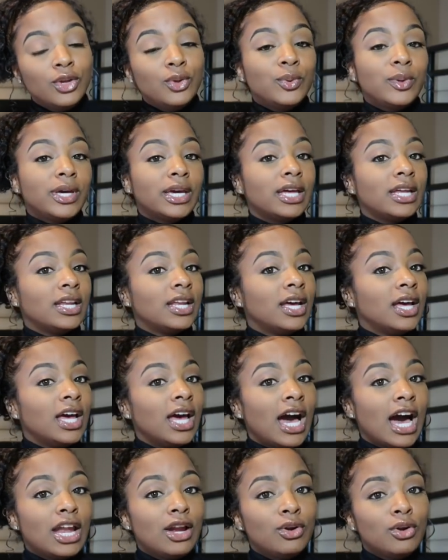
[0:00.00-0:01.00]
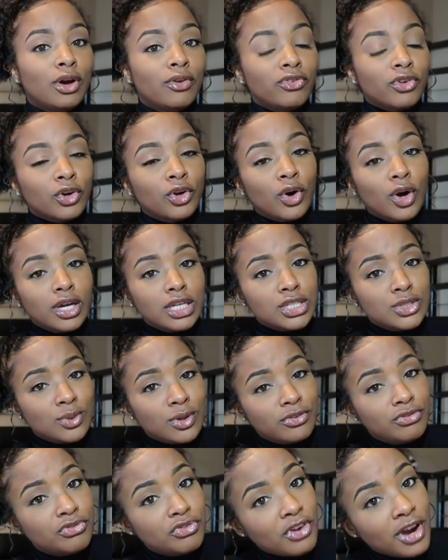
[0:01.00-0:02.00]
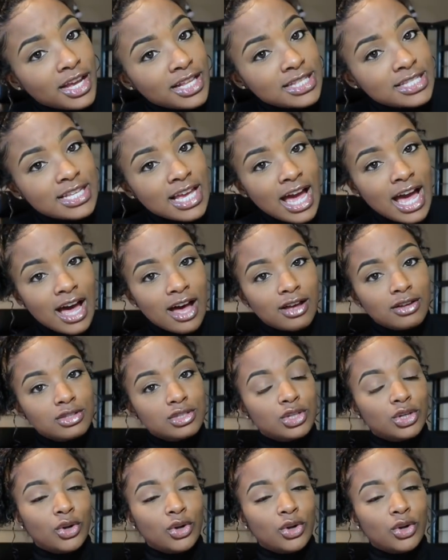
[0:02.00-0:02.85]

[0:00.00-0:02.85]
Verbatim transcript: You can, I don't know, if you're going to a friend's house,